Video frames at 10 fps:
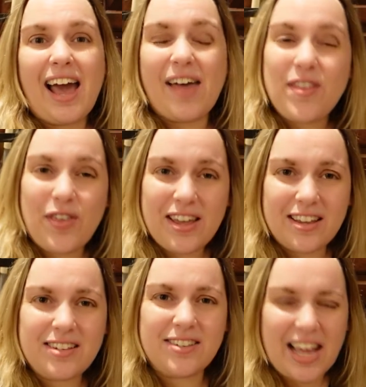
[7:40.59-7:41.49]
And the thing
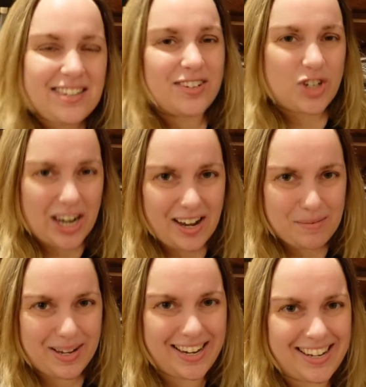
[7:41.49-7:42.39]
is that's their
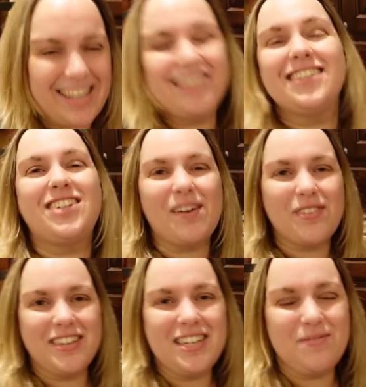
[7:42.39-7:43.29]
job. That's the job
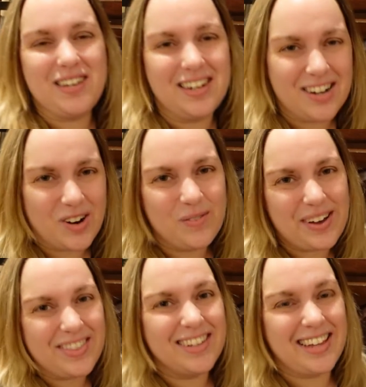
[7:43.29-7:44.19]
of the DP, to know
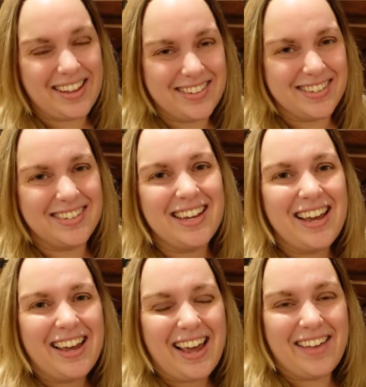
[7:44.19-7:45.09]
about the lens
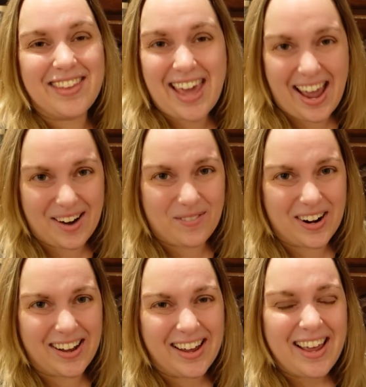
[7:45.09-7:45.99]
and the
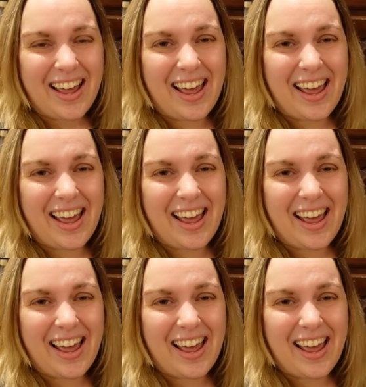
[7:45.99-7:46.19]
camera.